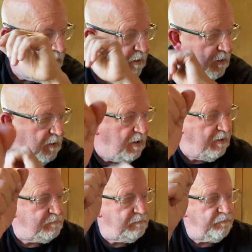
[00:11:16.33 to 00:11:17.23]
All right.
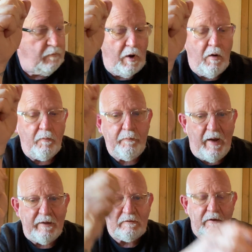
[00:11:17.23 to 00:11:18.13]
Oh,
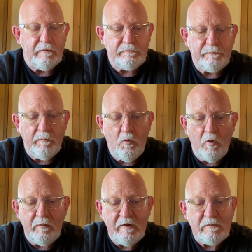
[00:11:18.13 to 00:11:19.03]
back to more
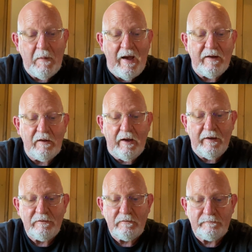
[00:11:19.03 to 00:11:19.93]
of these mag
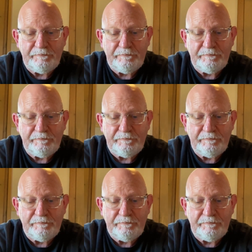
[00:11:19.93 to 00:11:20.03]
lights.